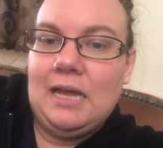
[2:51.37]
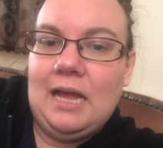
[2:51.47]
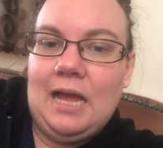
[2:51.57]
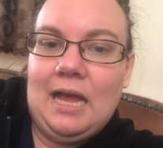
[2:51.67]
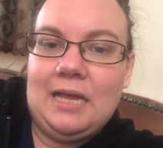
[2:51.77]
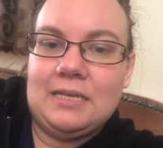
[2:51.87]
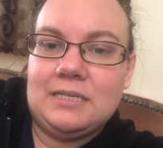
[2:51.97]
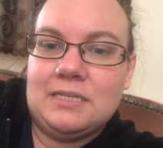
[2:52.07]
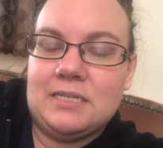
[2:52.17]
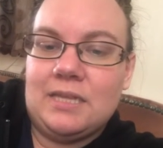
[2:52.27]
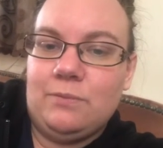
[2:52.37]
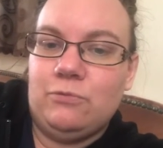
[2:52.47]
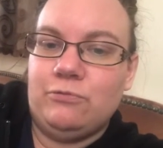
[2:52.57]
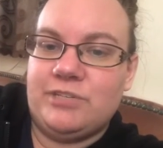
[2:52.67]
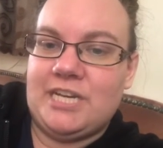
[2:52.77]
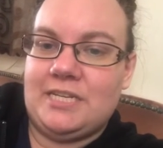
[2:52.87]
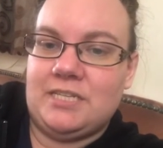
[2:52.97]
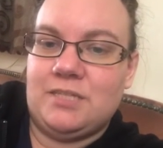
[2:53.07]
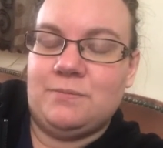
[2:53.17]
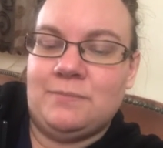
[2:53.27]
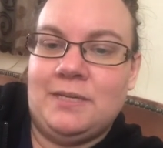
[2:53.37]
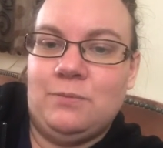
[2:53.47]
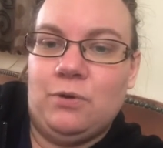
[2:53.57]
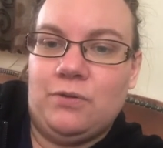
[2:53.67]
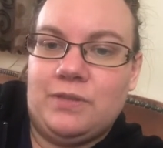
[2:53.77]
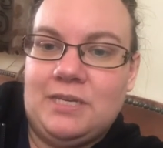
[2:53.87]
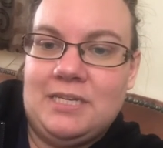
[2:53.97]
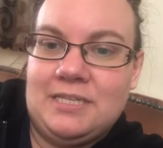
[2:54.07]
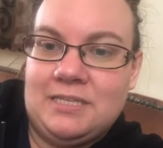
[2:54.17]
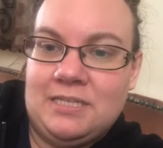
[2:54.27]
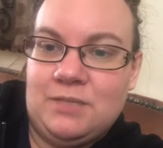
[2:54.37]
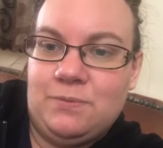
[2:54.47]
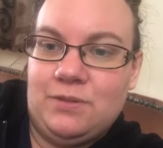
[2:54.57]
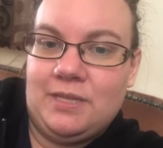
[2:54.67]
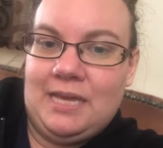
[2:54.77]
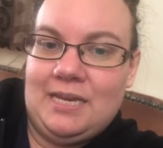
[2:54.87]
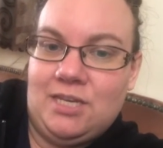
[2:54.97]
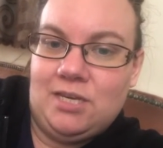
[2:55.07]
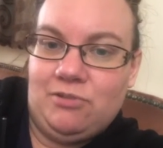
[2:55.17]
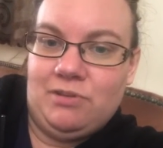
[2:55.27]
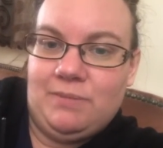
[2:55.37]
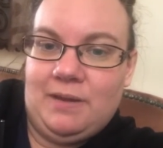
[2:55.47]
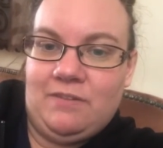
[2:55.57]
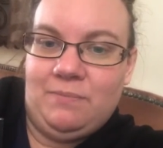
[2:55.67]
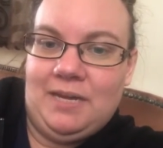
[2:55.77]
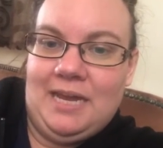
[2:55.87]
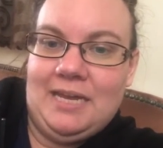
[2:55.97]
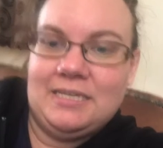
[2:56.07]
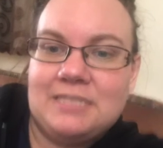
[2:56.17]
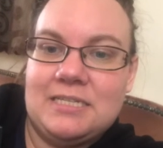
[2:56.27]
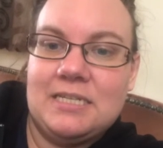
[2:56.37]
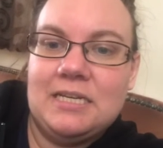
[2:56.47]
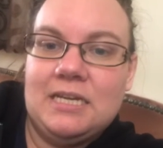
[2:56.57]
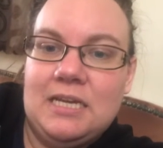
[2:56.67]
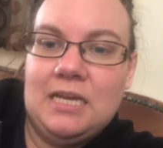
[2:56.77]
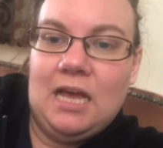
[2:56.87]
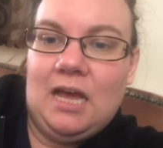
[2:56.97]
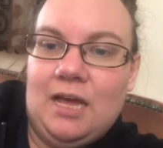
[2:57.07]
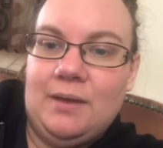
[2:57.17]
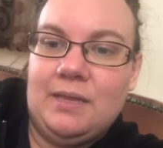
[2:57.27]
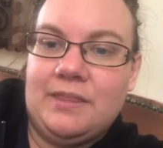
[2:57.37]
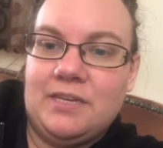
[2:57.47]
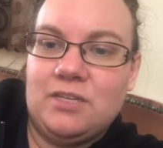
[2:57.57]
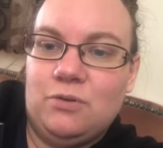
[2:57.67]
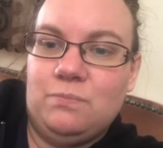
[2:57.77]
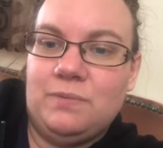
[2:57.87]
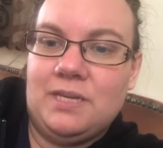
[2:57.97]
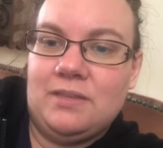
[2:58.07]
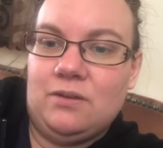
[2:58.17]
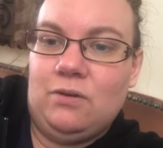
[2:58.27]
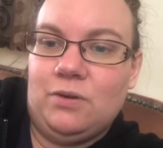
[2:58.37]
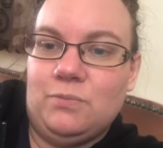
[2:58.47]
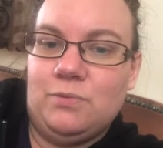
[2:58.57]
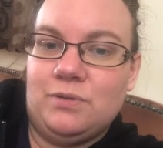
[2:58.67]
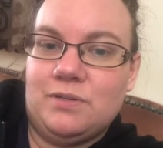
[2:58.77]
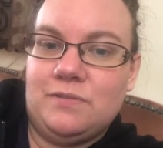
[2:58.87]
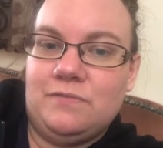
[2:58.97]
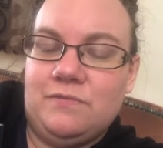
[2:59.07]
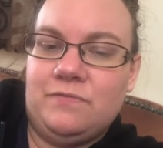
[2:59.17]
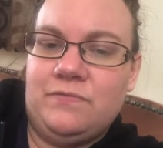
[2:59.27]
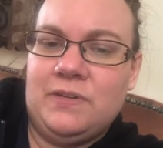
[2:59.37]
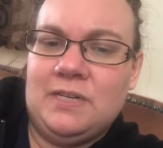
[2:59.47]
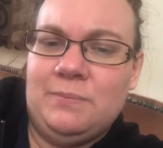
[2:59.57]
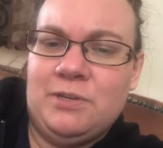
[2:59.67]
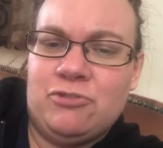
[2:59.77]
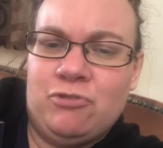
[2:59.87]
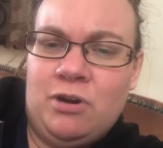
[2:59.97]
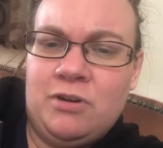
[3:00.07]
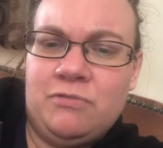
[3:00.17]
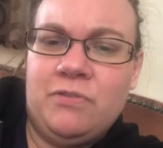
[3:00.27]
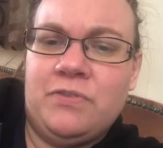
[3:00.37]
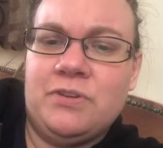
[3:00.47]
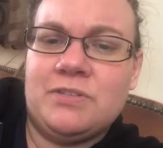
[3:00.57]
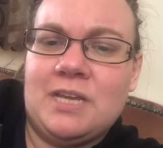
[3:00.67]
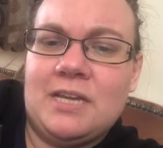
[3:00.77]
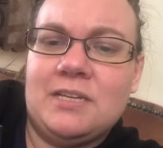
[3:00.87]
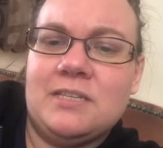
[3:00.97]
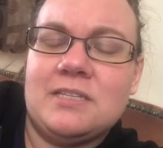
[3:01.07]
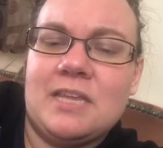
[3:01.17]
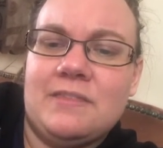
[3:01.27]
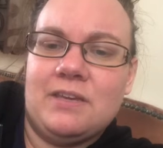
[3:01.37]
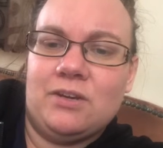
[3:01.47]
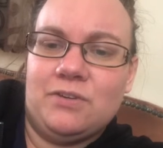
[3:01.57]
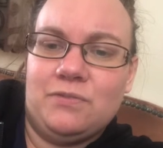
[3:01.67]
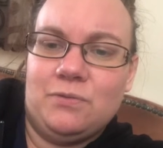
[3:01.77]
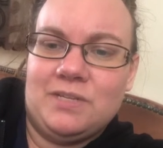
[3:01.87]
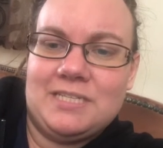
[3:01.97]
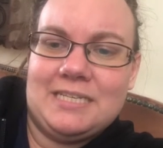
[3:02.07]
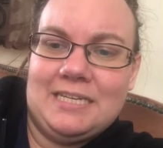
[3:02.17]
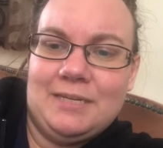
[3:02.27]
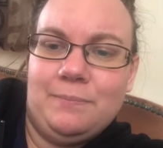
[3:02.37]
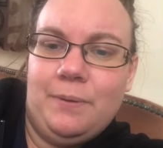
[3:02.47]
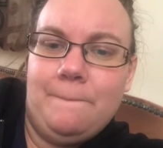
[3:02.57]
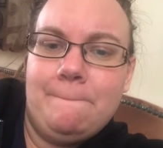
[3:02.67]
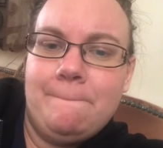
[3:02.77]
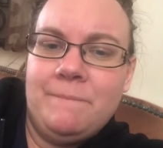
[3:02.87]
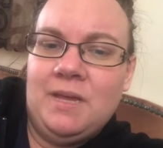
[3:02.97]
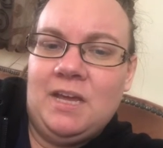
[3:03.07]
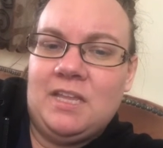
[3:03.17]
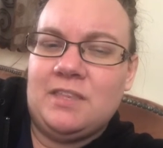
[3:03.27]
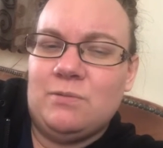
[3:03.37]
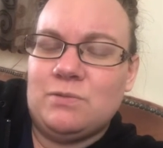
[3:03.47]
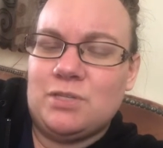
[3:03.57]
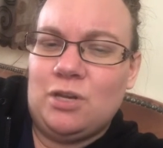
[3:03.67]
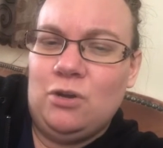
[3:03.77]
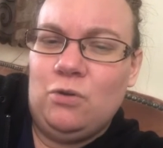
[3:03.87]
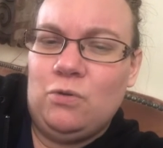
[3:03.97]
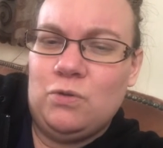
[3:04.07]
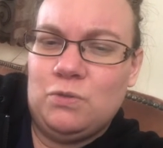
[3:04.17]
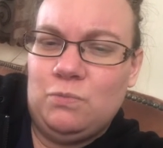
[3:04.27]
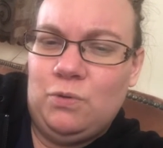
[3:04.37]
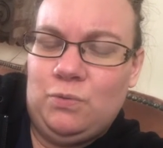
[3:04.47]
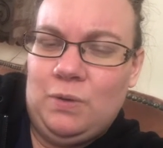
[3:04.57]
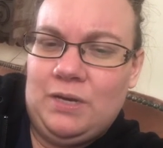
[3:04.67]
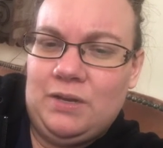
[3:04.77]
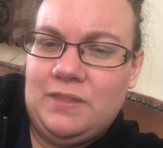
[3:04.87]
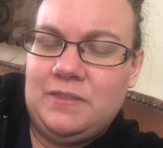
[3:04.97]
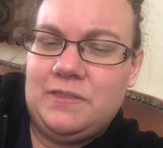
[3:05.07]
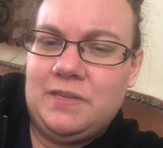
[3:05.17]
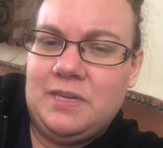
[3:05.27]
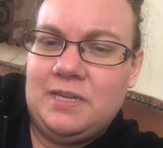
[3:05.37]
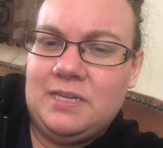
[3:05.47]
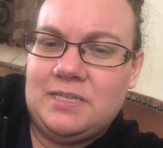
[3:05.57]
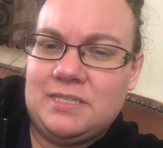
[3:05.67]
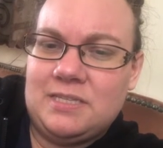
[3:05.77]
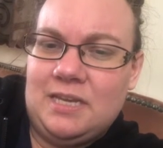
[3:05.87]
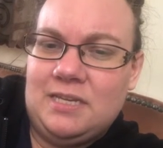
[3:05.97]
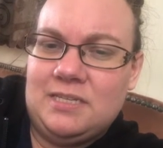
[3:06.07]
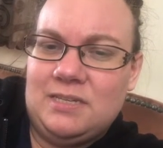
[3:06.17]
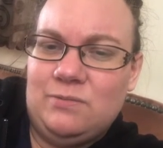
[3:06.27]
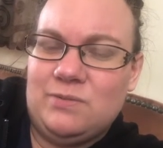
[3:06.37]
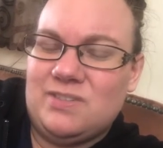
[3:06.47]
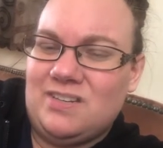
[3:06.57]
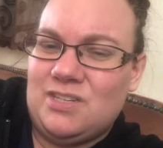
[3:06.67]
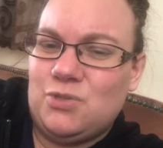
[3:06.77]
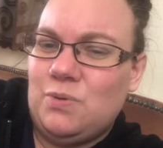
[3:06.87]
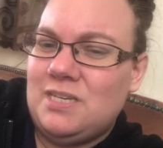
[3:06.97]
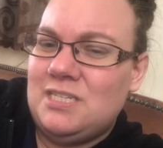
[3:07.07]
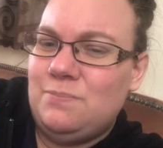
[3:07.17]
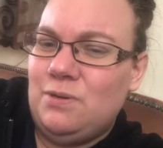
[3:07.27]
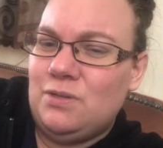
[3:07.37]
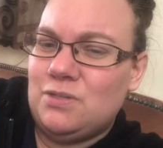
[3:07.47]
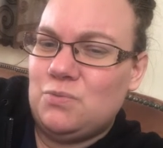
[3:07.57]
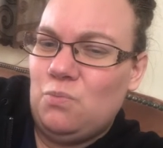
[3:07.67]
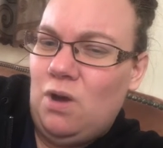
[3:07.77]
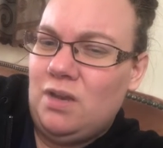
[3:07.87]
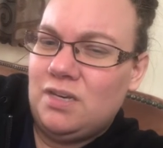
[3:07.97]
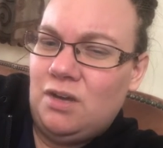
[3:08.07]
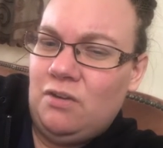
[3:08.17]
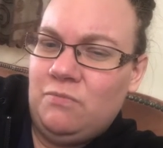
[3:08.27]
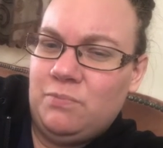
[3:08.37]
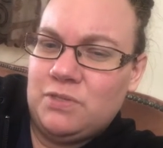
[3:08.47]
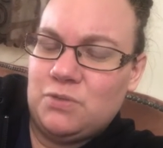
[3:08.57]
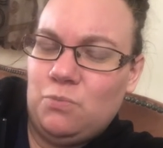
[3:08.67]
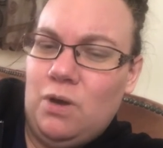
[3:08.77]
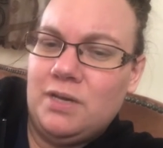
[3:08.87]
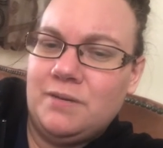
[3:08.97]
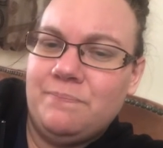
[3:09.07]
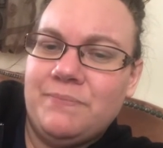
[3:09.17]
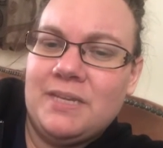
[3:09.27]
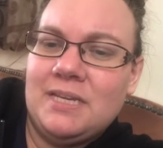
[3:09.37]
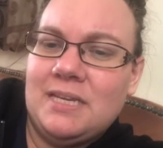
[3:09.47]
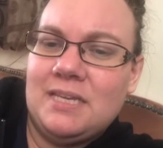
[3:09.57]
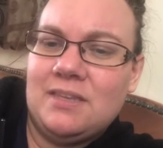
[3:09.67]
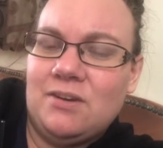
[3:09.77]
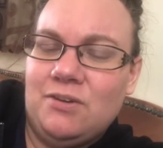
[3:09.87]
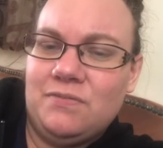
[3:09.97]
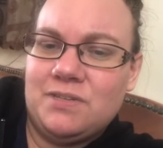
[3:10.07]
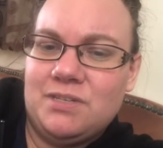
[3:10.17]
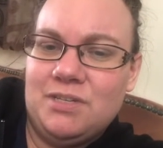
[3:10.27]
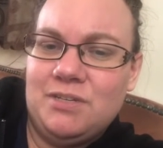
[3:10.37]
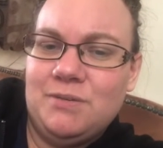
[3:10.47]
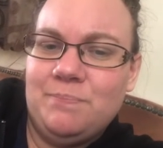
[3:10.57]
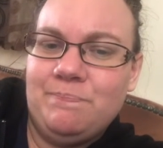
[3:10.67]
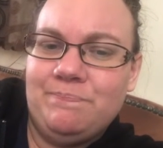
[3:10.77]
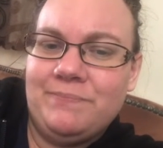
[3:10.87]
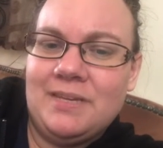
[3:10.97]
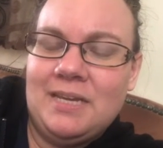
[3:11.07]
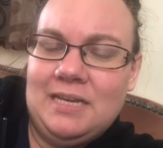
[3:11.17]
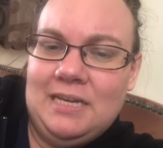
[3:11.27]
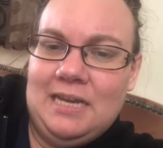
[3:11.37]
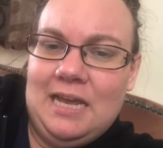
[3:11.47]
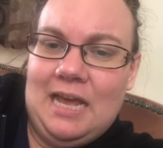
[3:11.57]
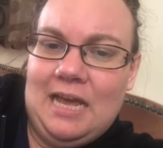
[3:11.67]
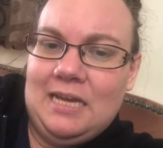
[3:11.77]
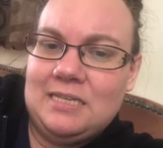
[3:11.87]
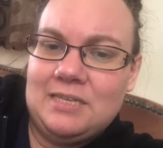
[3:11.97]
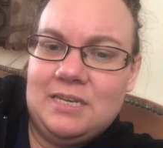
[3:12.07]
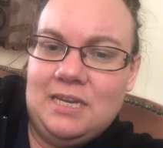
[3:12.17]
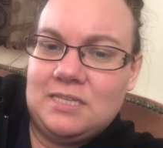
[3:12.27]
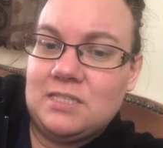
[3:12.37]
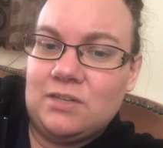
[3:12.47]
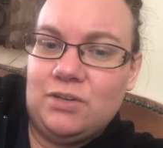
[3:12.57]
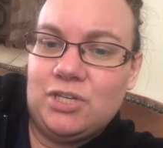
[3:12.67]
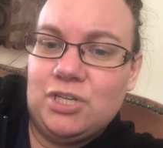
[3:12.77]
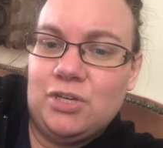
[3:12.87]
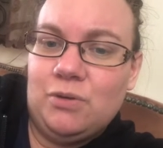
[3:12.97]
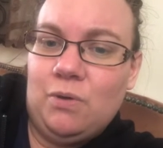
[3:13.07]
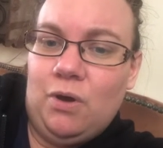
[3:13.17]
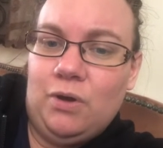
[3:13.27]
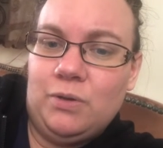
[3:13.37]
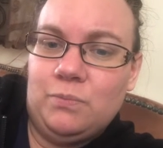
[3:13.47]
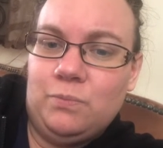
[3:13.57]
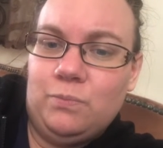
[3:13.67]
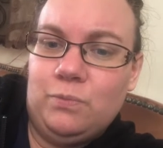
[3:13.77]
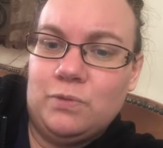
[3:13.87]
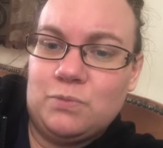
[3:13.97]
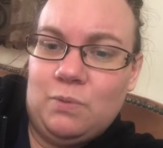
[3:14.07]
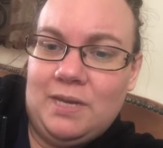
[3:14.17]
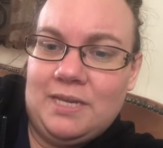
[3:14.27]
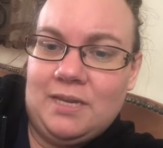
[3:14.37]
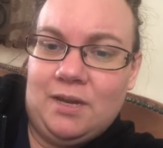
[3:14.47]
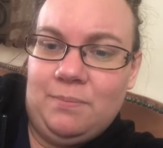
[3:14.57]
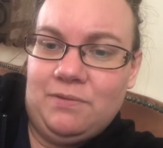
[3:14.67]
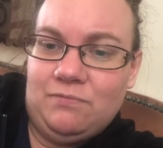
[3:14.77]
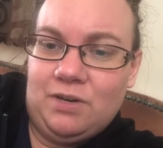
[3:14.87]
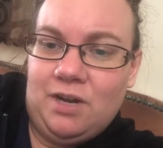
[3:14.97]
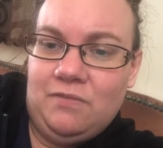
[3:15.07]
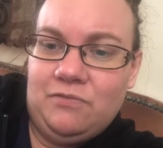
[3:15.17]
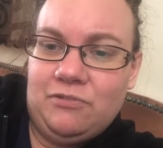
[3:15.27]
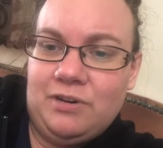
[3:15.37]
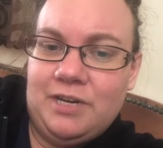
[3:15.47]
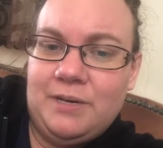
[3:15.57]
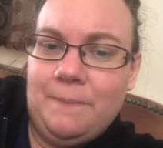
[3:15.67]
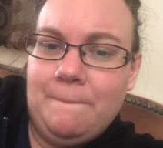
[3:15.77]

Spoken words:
and they were all chatting to me while the anaesthetist put the cannula in the back of my hand. They told me that I would feel a bit drunk for a few seconds and I'd fall asleep. And there was a clock on the wall, and I think it said it was like 1:20, 1:30 in the afternoon. And the next thing I knew, I was waking up in recovery.